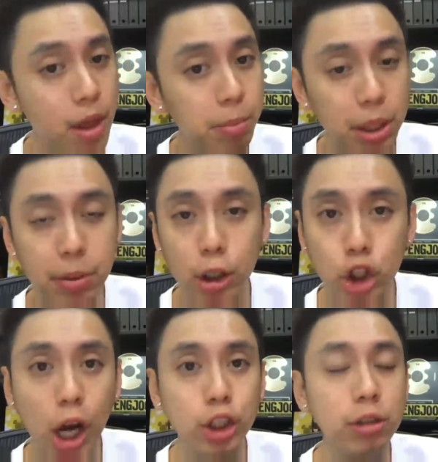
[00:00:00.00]
people are
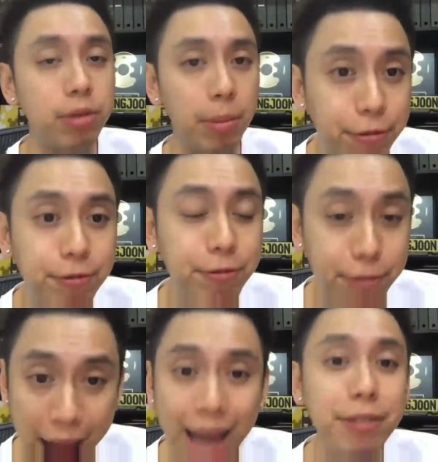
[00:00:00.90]
charging from
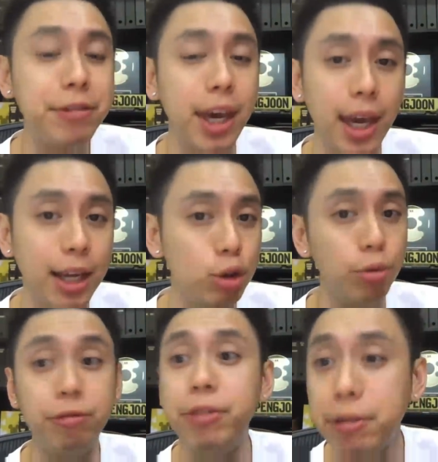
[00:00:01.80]
5K to
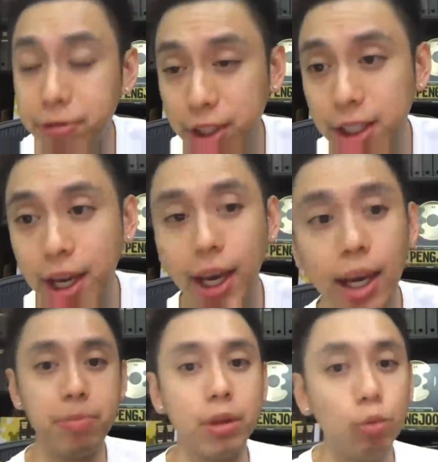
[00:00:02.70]
50K